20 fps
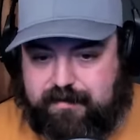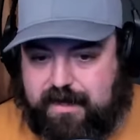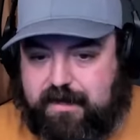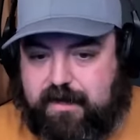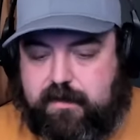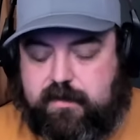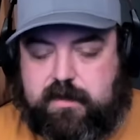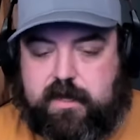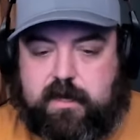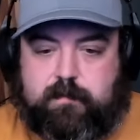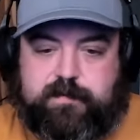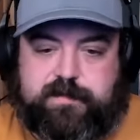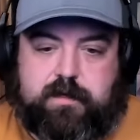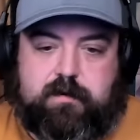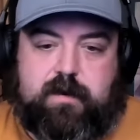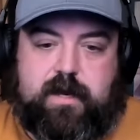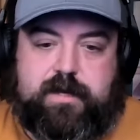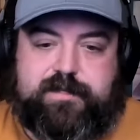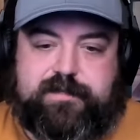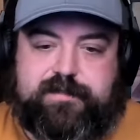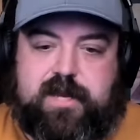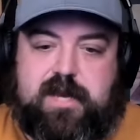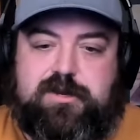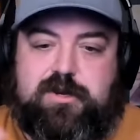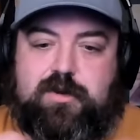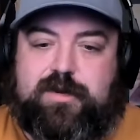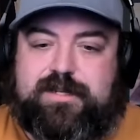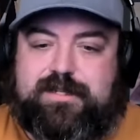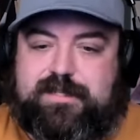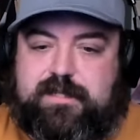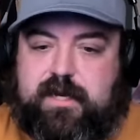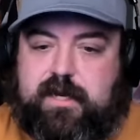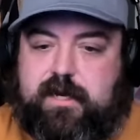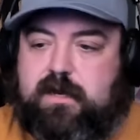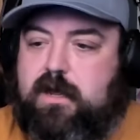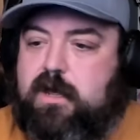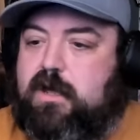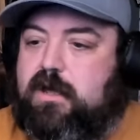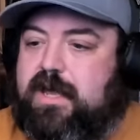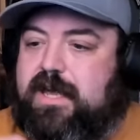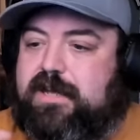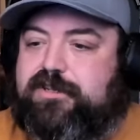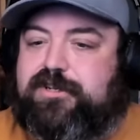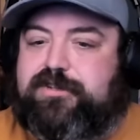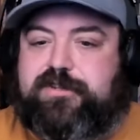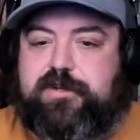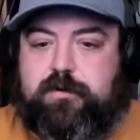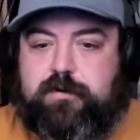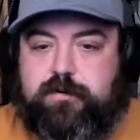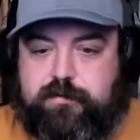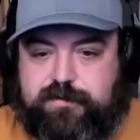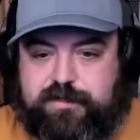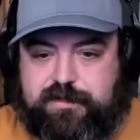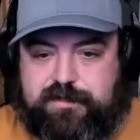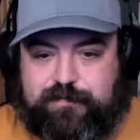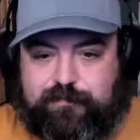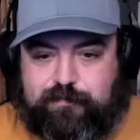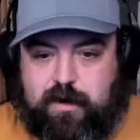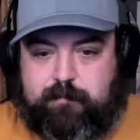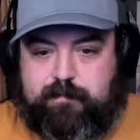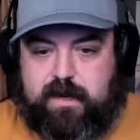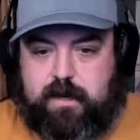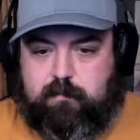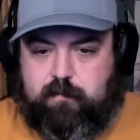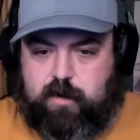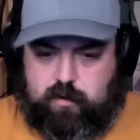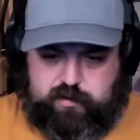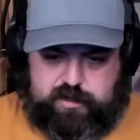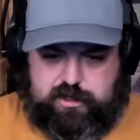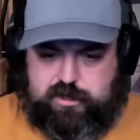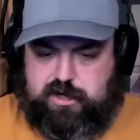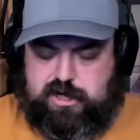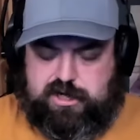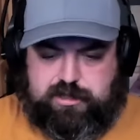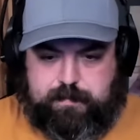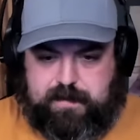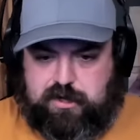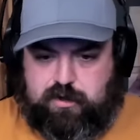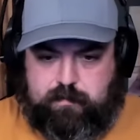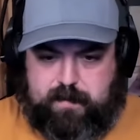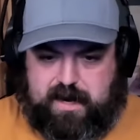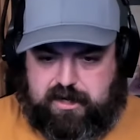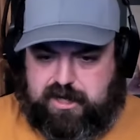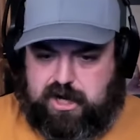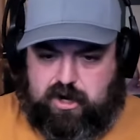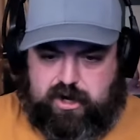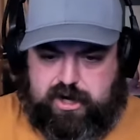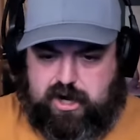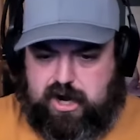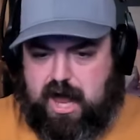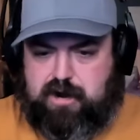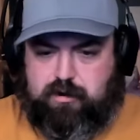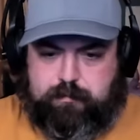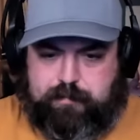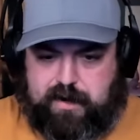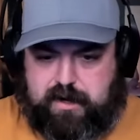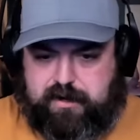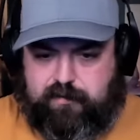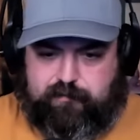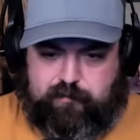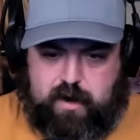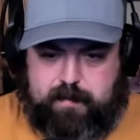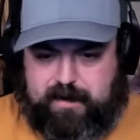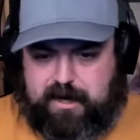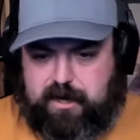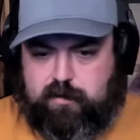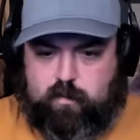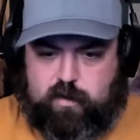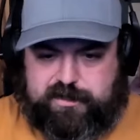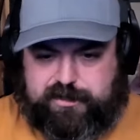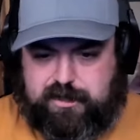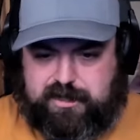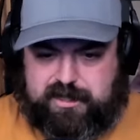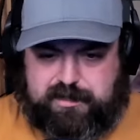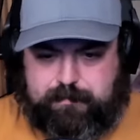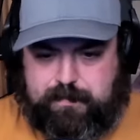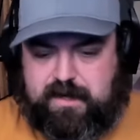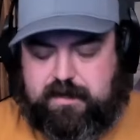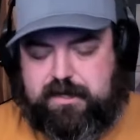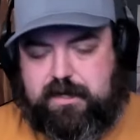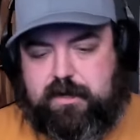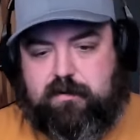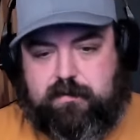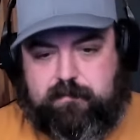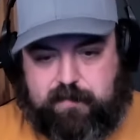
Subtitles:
They didn't think it was a crisis. And you could see it just oozes from him. Oh, it needs to be humanitarian. And I don't buy your framing. And it wasn't this big deal.